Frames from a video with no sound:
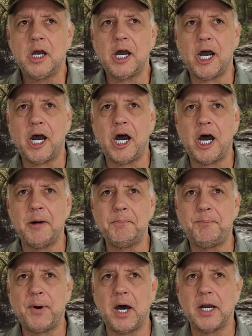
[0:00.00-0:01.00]

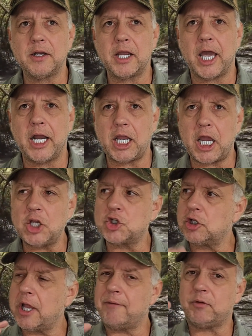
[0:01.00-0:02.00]
But at
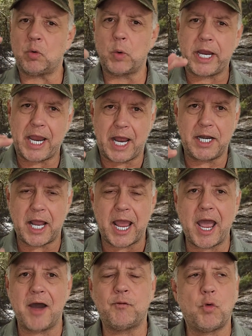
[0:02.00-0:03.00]
each level, we had to
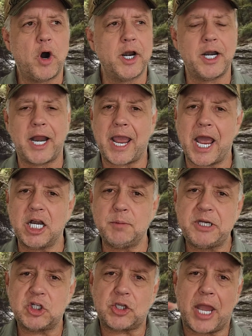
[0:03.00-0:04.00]
have one, and they had to
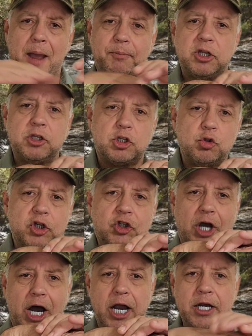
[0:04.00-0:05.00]
be stabbed in through the
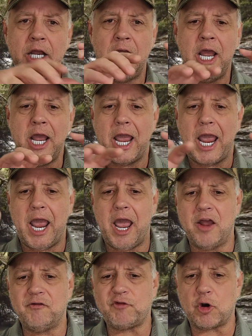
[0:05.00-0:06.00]
side.
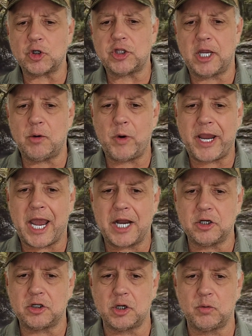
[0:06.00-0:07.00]
And first thing we
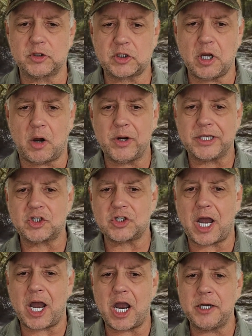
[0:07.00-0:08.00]
had to do was go
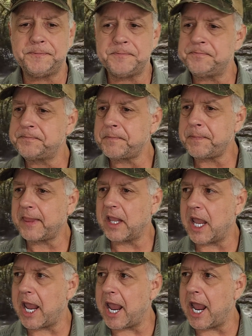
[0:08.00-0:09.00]
inside,
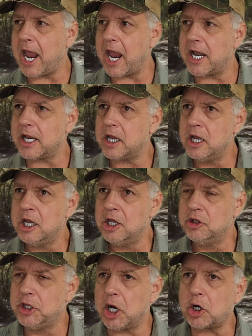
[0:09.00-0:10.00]
and
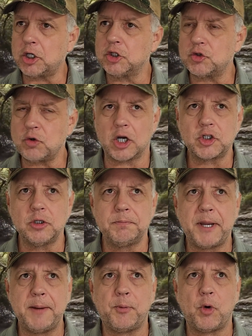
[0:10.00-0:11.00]
their construction
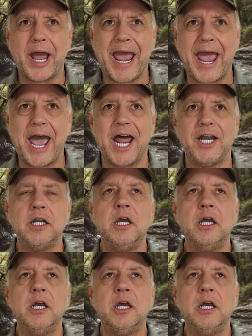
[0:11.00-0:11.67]
people had